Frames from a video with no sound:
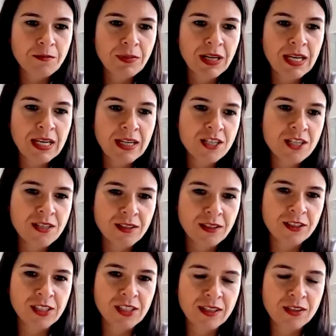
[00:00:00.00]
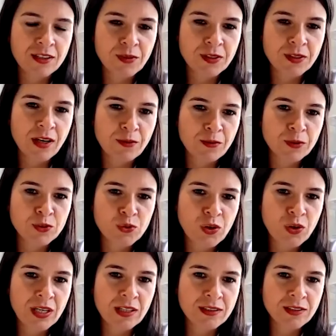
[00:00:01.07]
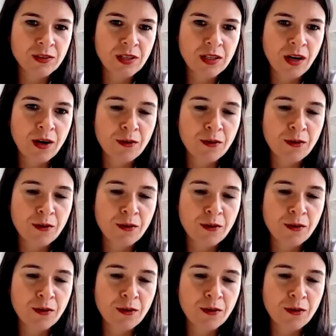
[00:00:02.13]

But initially, Janet, what I was doing is it,